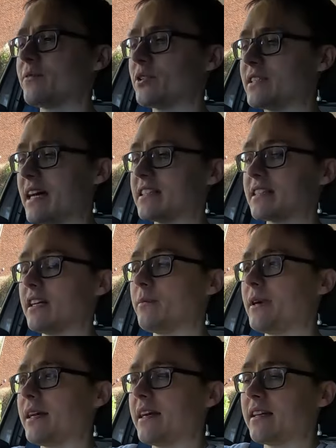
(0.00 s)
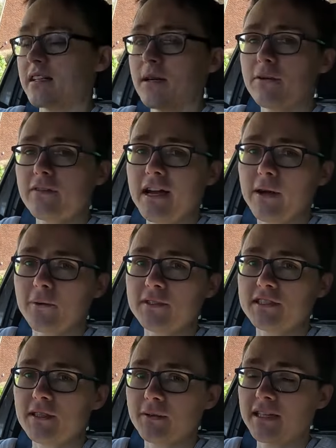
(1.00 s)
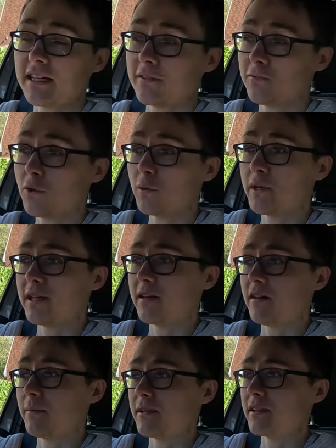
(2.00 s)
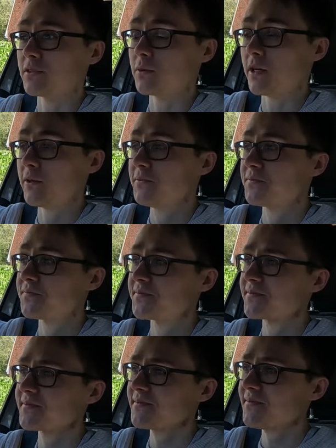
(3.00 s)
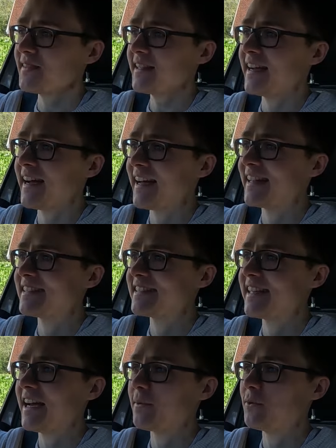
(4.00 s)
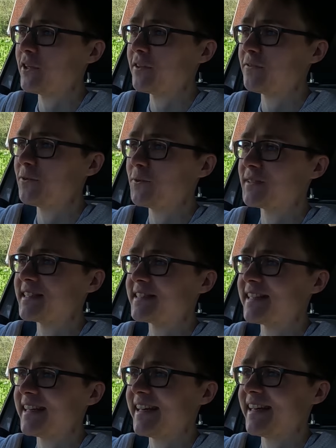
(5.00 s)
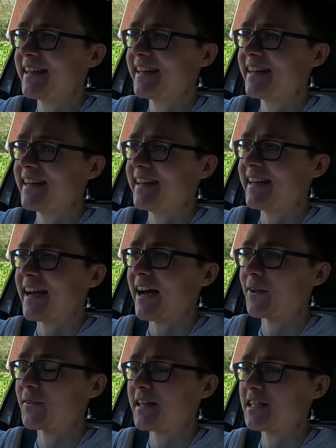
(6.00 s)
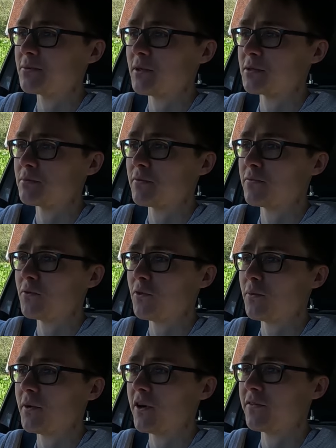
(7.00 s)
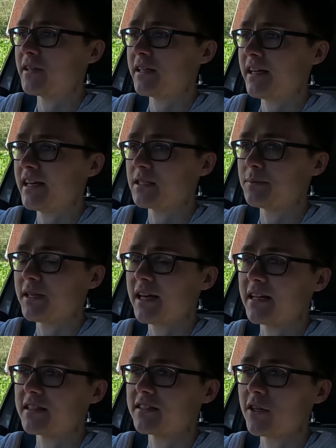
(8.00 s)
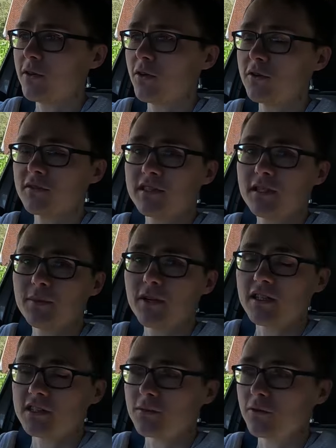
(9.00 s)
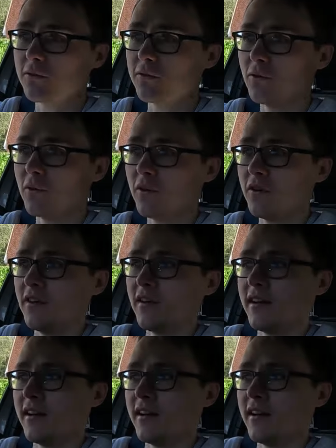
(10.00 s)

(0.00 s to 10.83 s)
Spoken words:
because that's going to be in a couple of hours, I'm going to get the four-wheel alignment as well, and yeah, I'm looking forward to seeing how these ones perform over the years. But yeah, so long to the Pilot Sport 4.